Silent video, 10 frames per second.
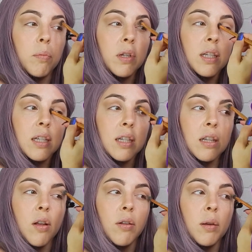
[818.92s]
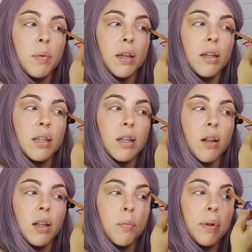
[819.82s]
Just slowly build,
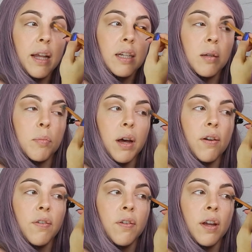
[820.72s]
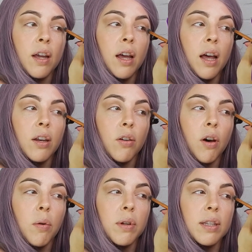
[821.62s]
slowly blend and buff, and you'll
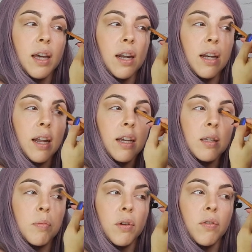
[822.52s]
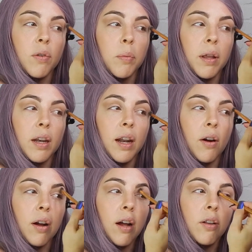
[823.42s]
always get a nice, beautiful blended
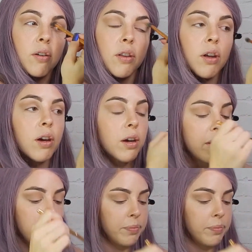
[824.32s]
out colored look.